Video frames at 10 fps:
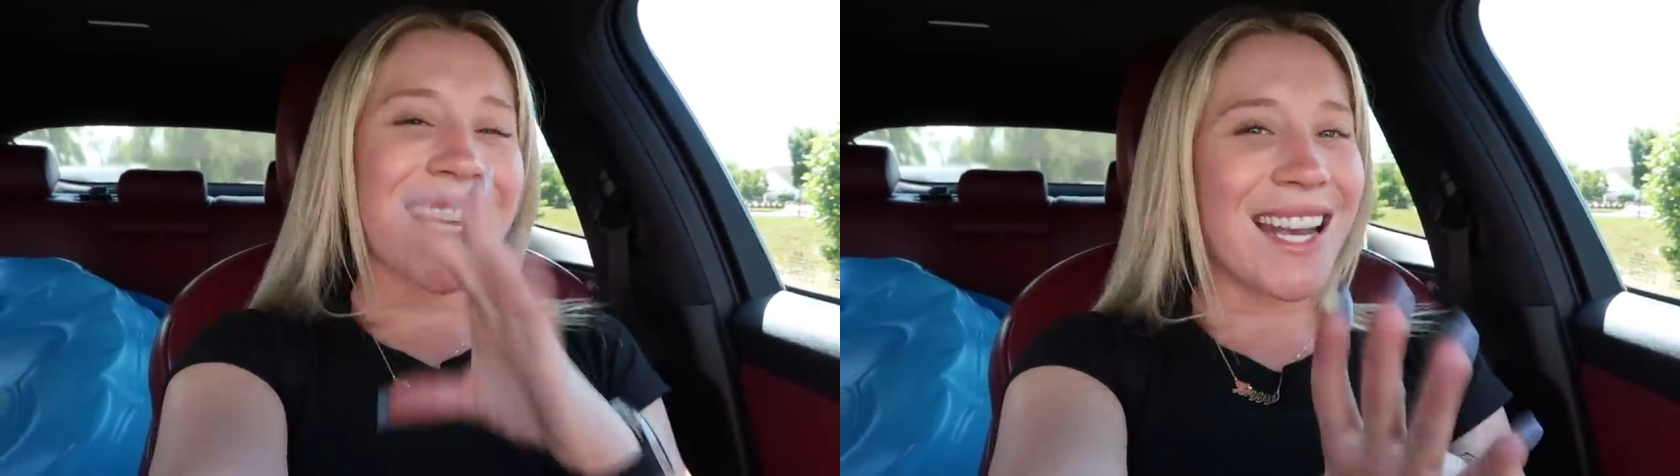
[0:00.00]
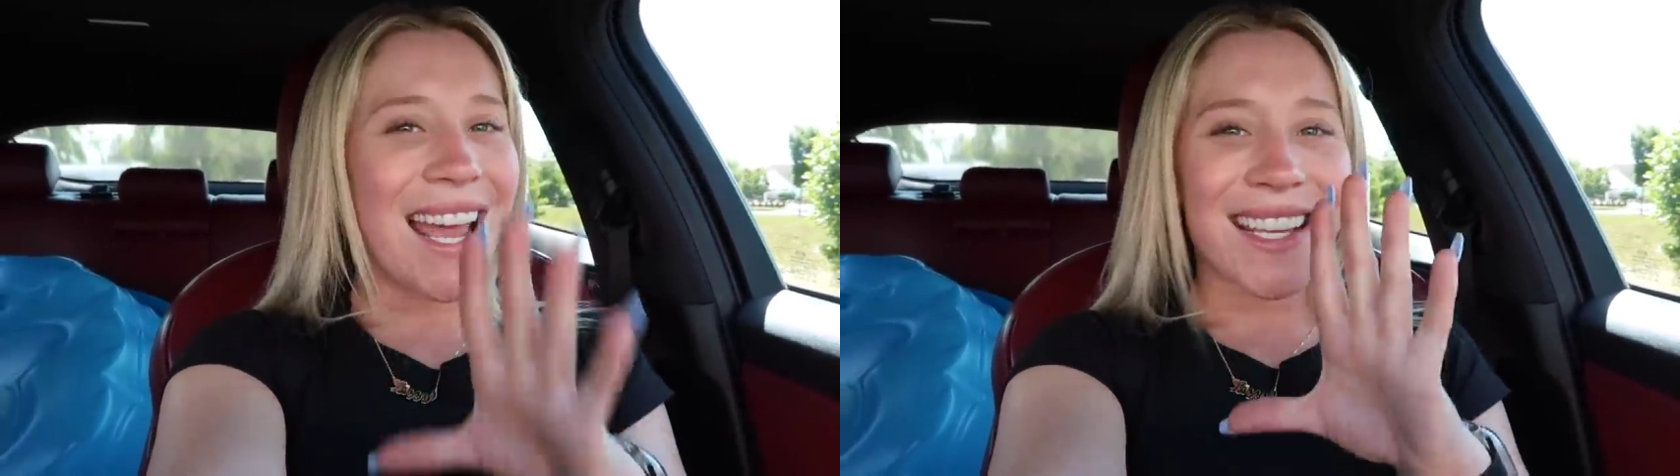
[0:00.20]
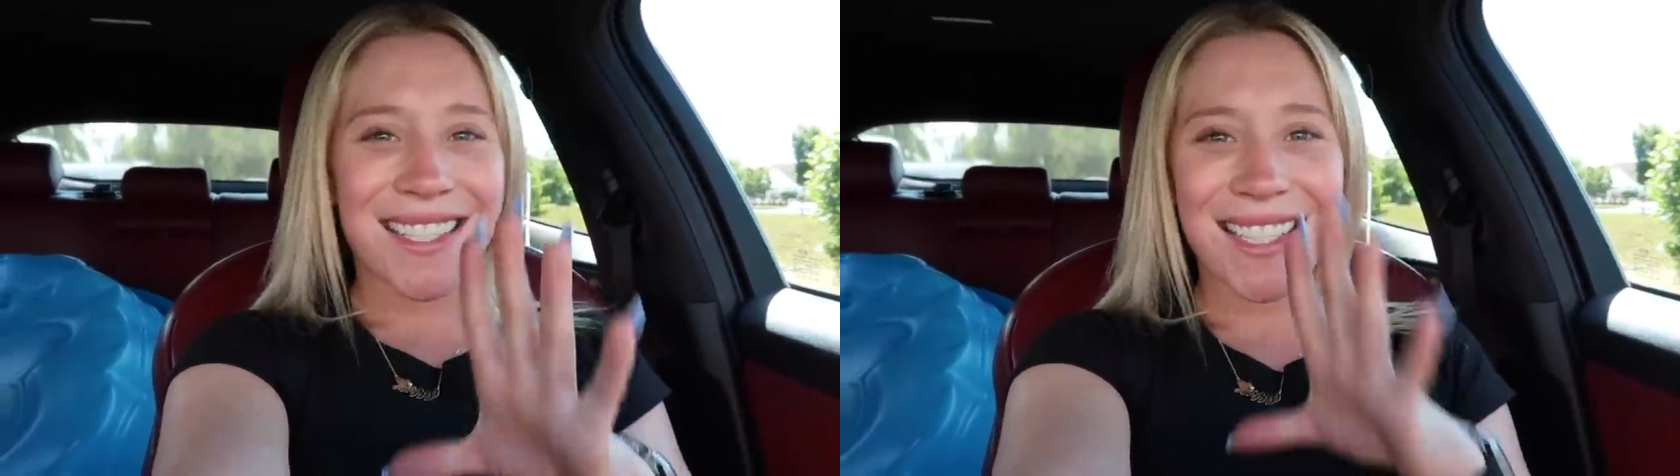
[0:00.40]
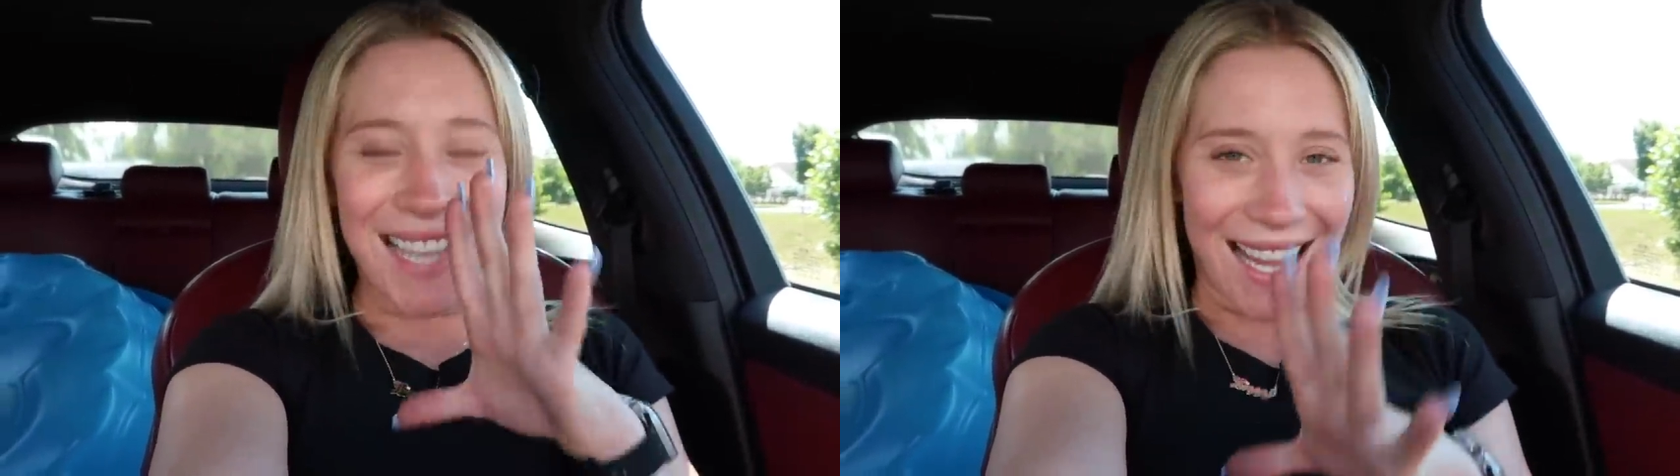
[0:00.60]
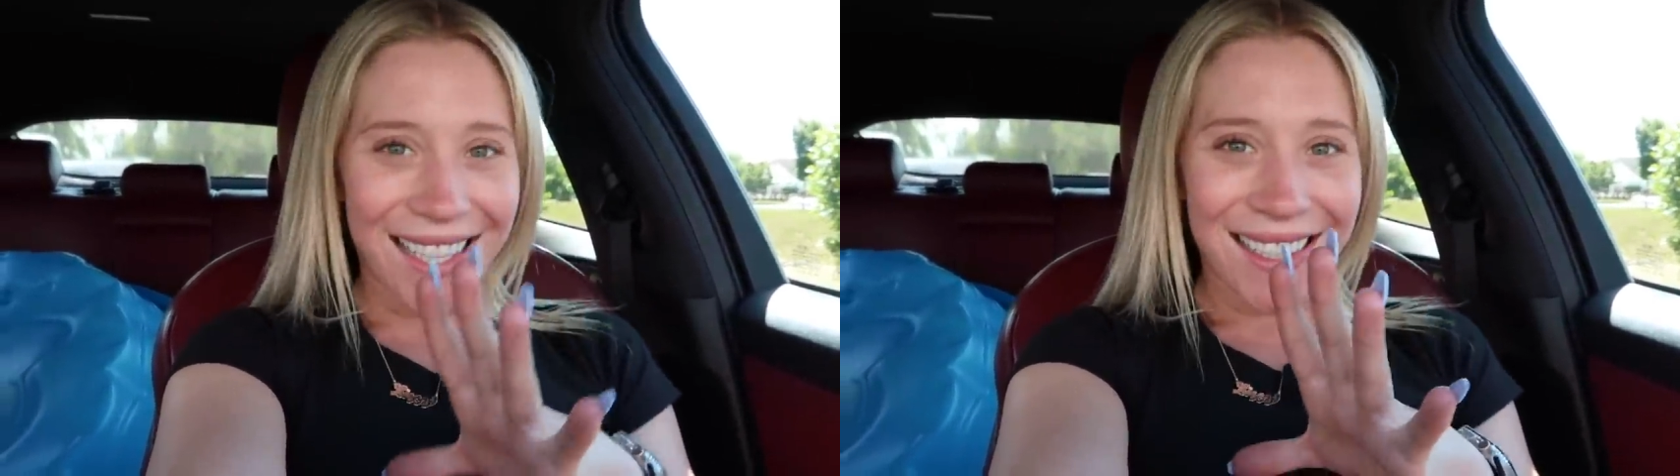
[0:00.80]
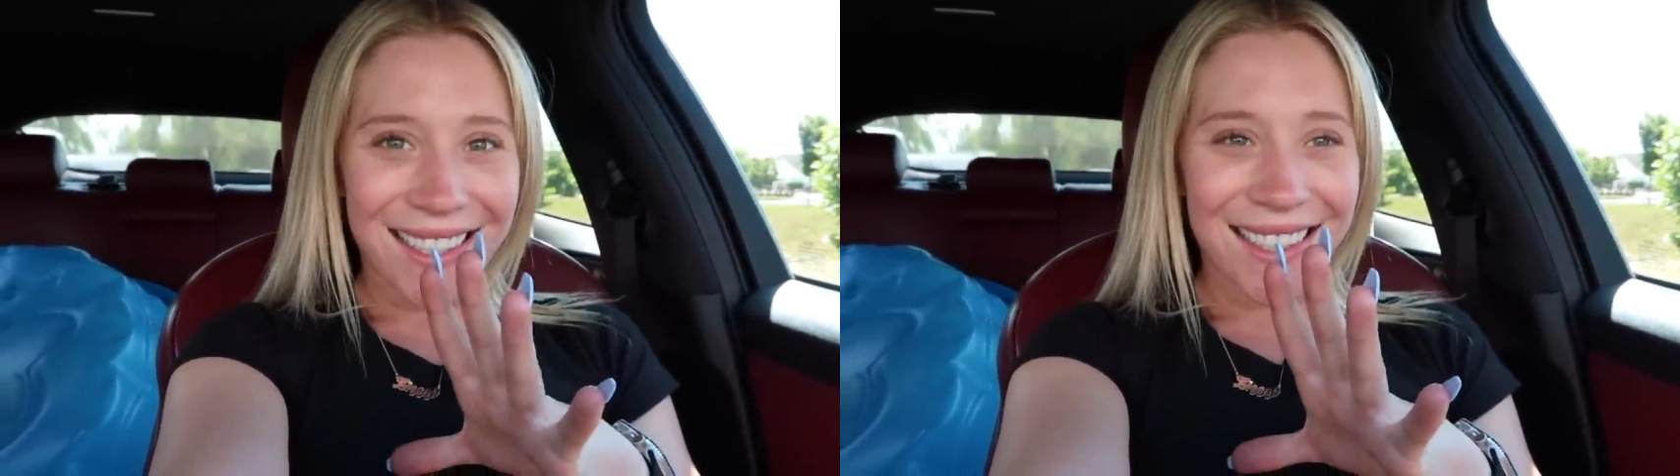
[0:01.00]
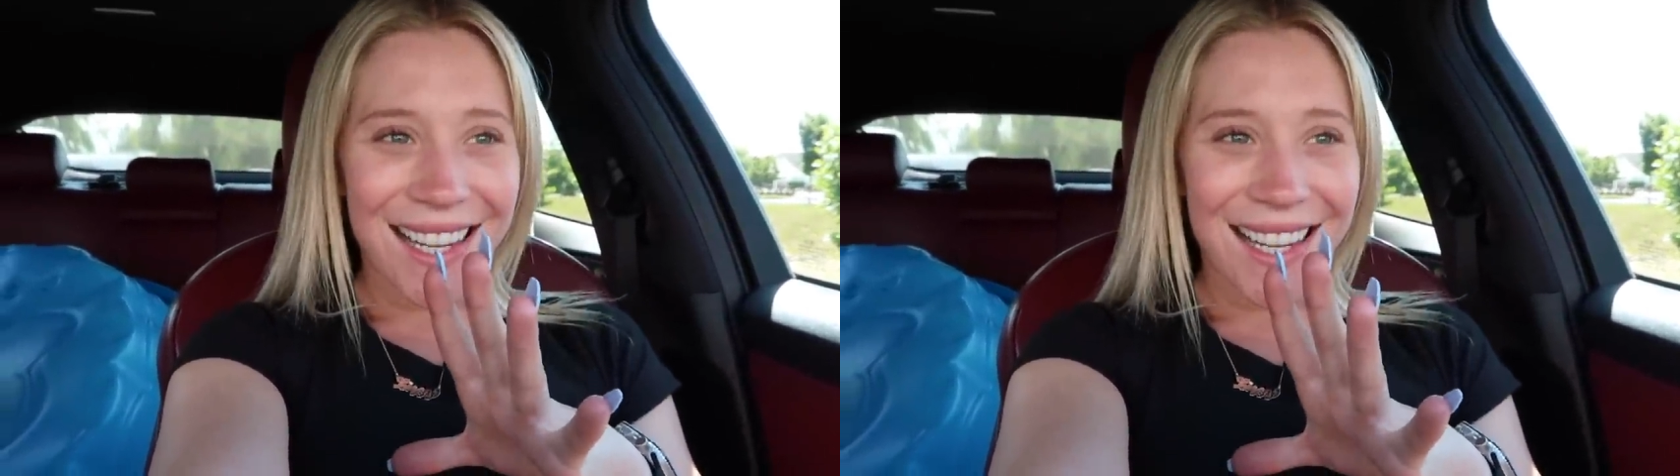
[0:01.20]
Today is the day.